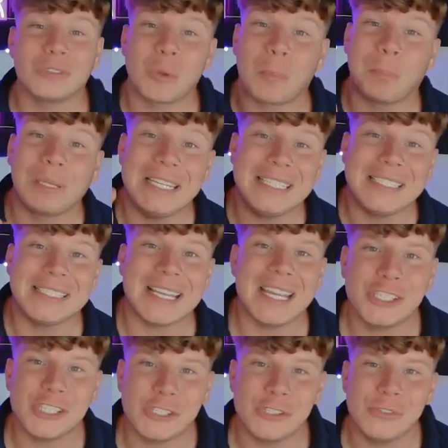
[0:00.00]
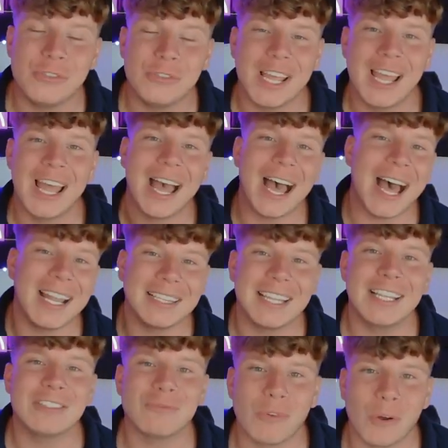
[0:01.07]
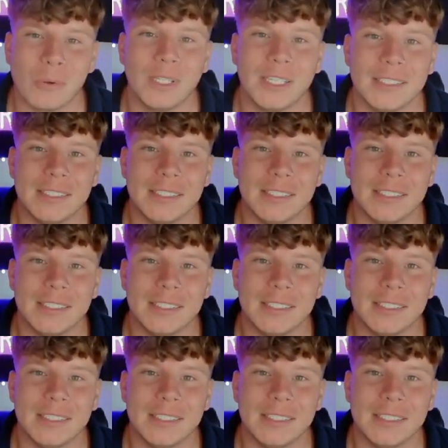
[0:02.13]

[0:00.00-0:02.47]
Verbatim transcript: so please stay tuned and let's roll in.